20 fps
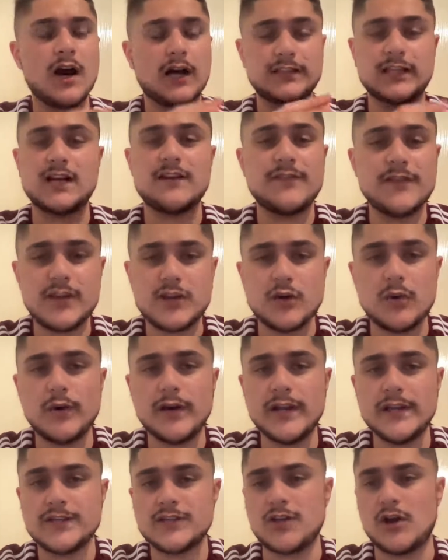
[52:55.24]
I've done a video
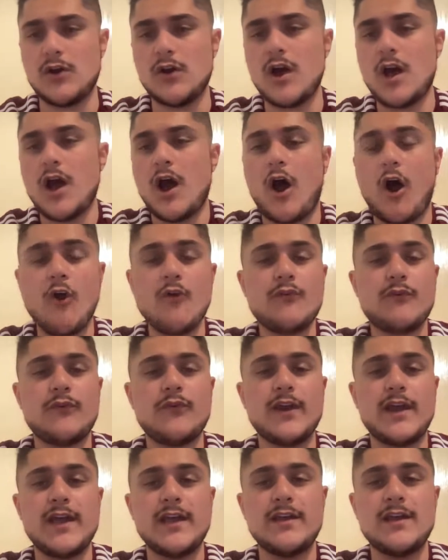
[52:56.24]
on it, so
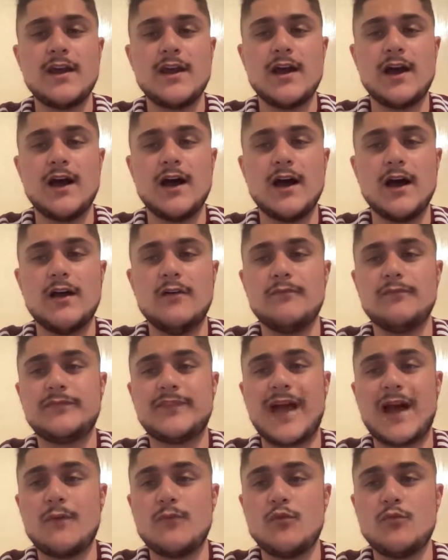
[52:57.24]
hopefully
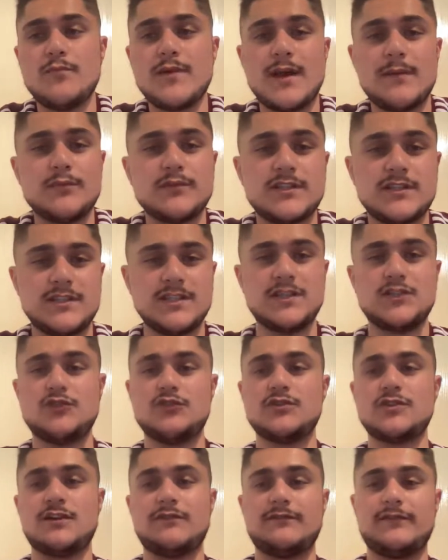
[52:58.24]
that will be able to
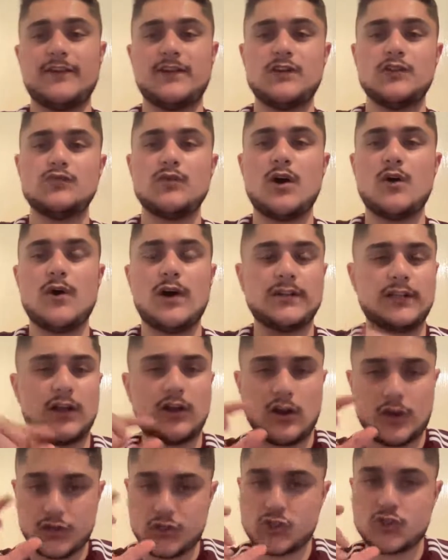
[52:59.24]
teach you something as well. I've
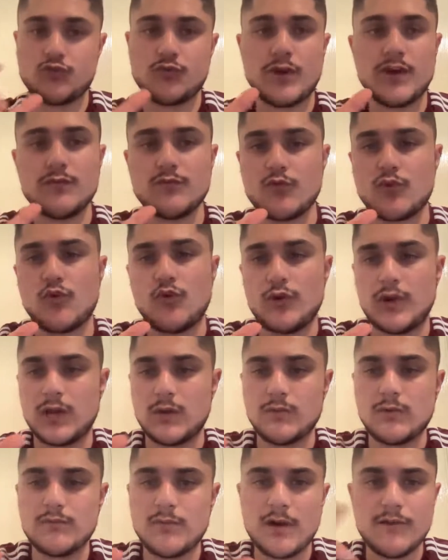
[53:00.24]
done like a screen
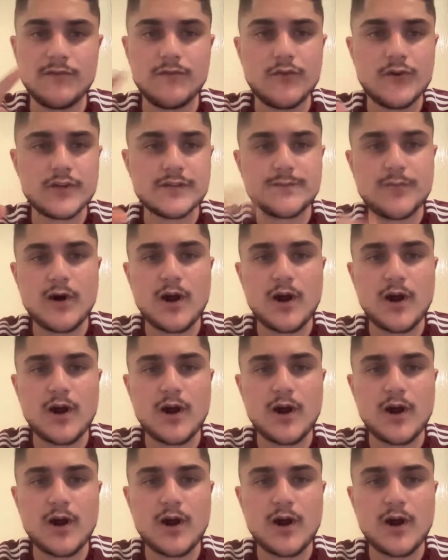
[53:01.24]
recording with my voice